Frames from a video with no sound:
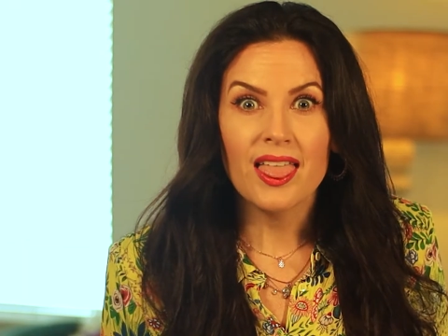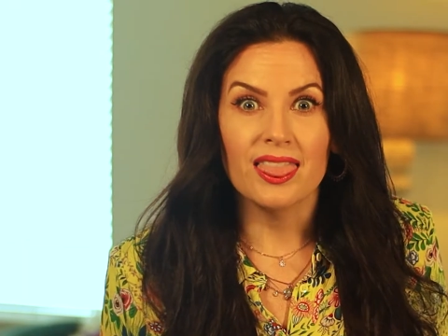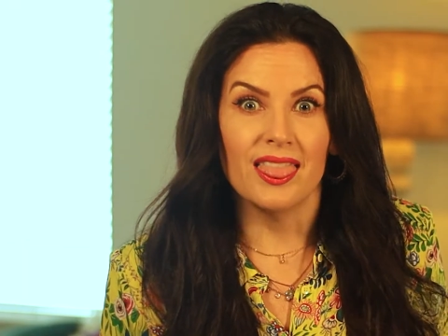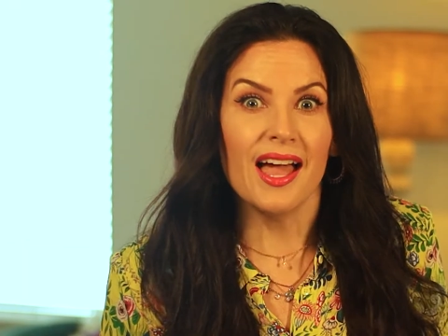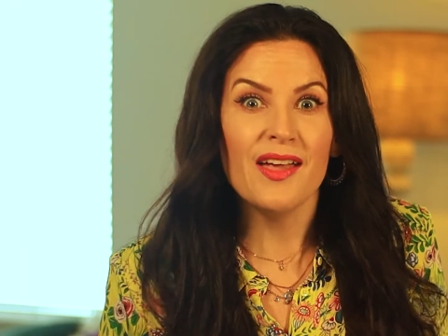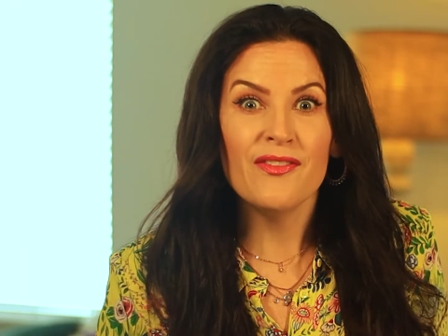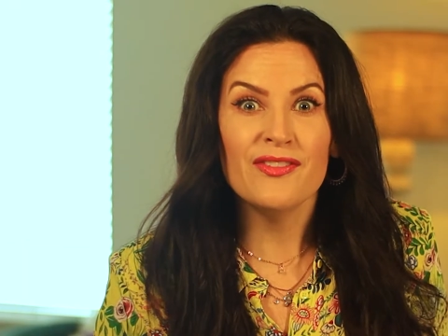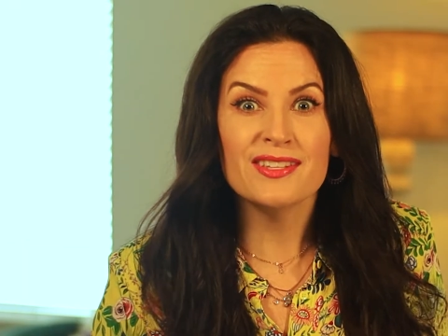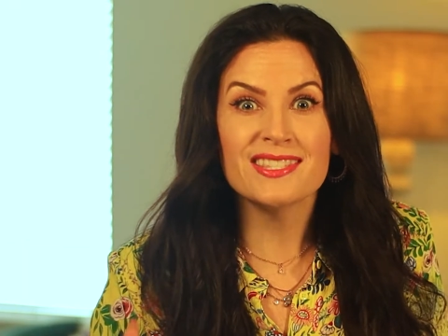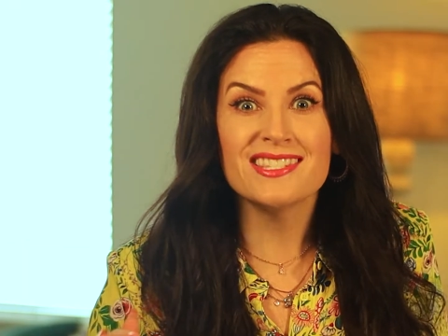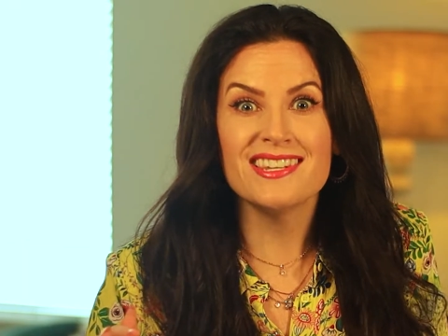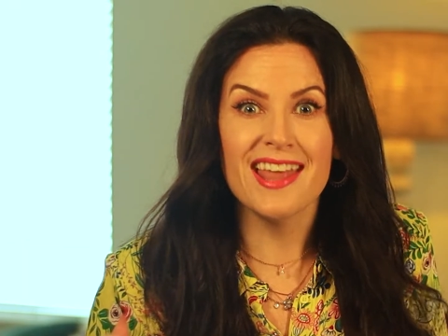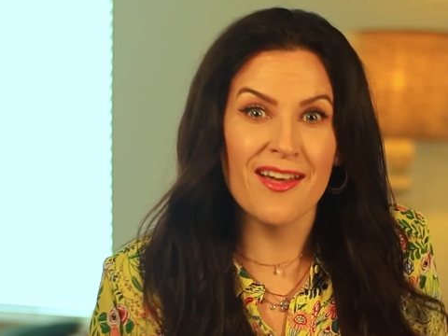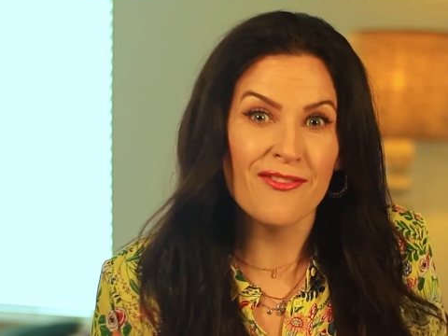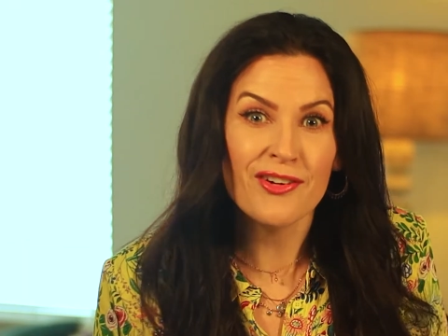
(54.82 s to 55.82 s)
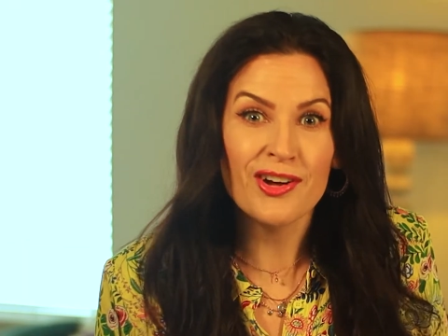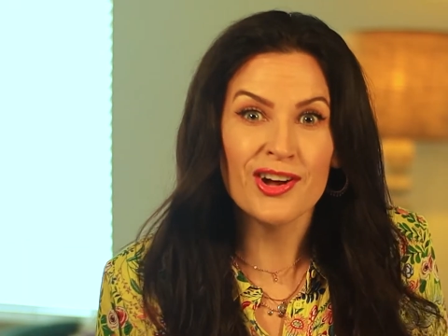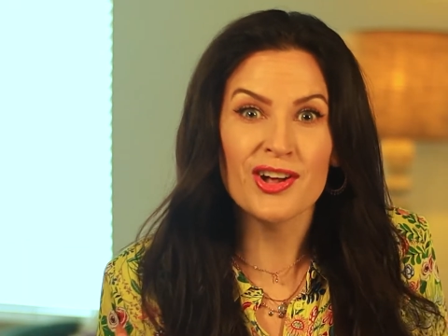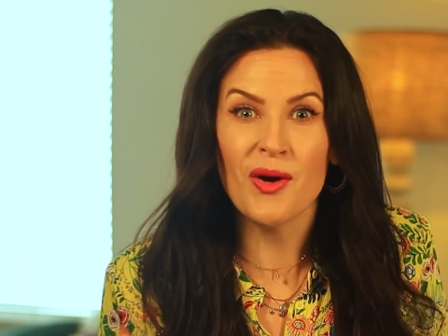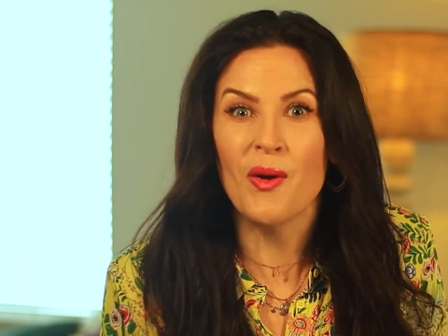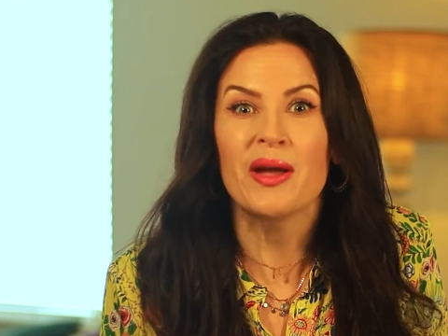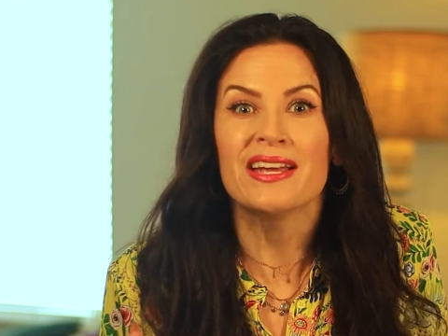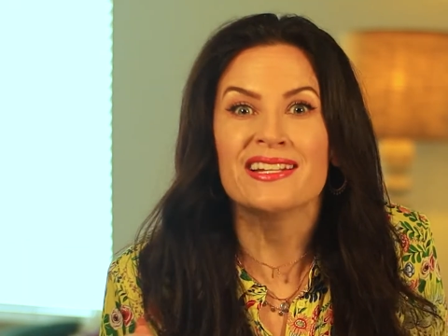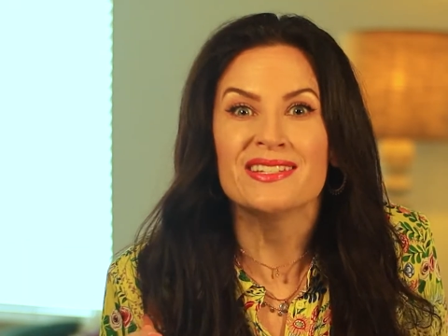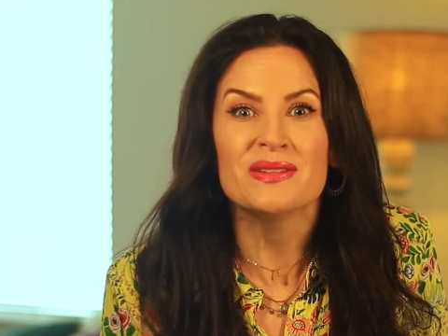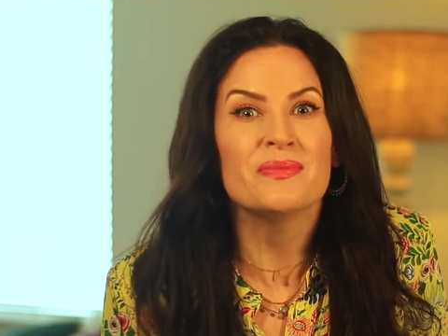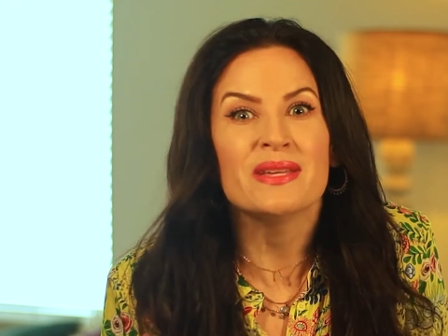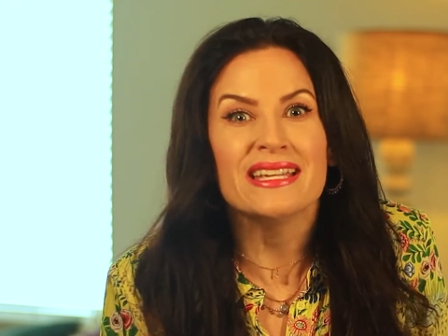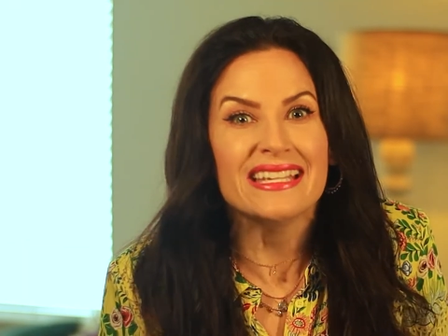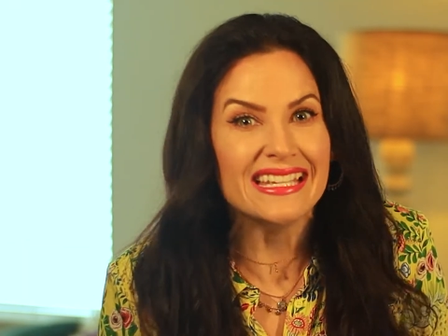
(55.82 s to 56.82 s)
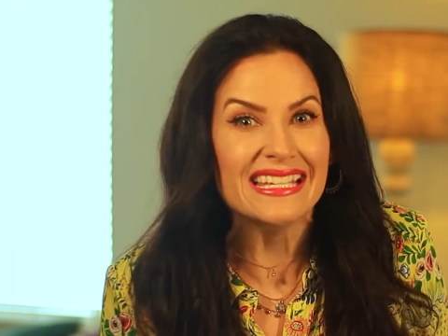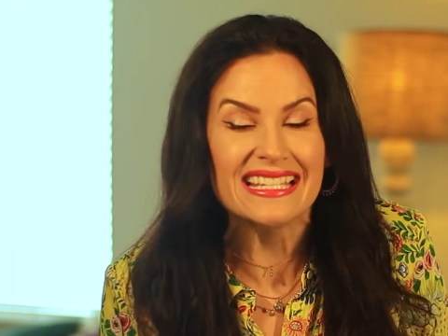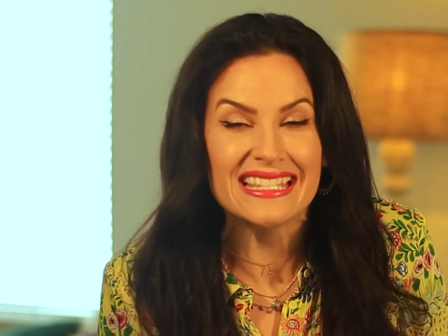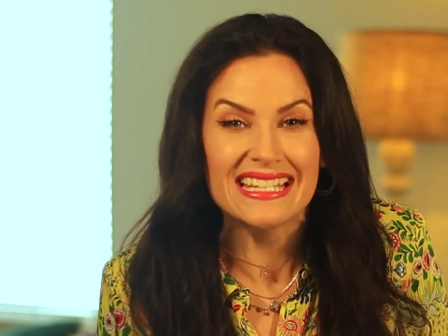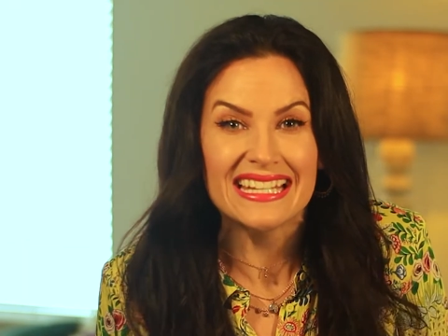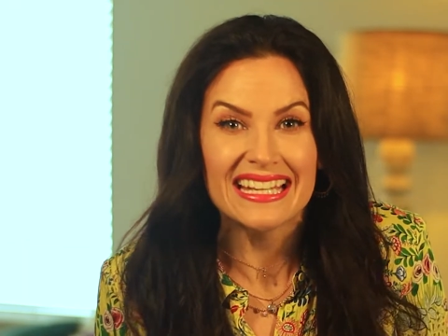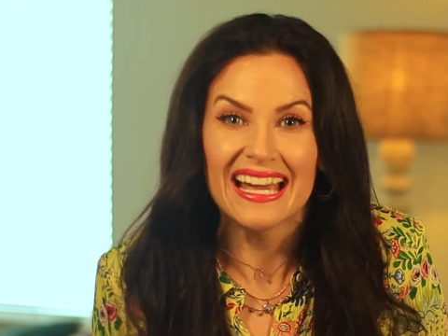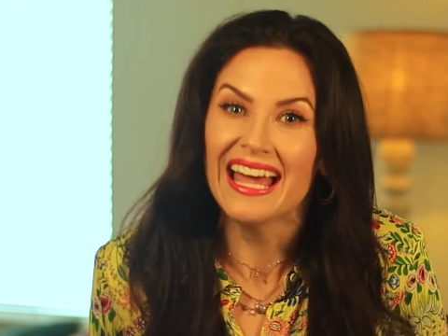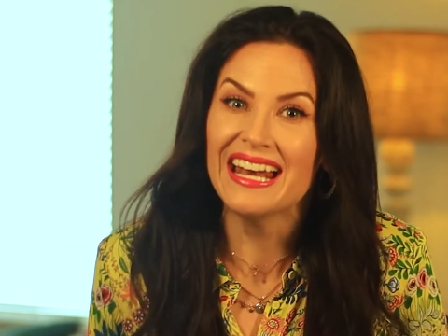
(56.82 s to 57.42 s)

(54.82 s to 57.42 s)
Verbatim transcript: Life is never going to be easy.